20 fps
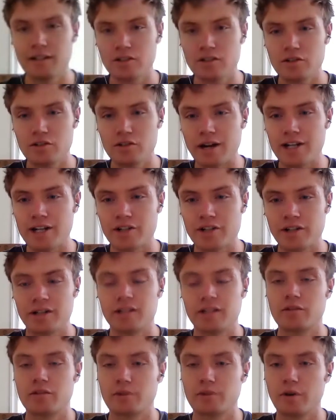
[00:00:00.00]

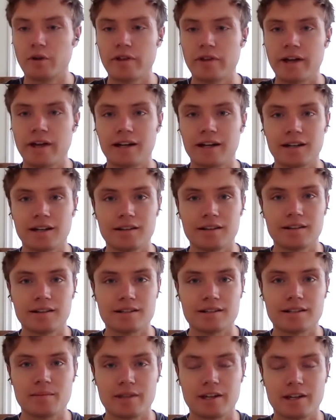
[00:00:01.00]
traction and growth hacking the
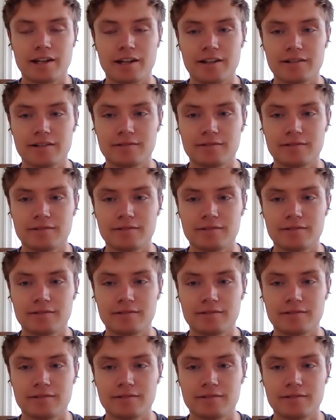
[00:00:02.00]
same thing?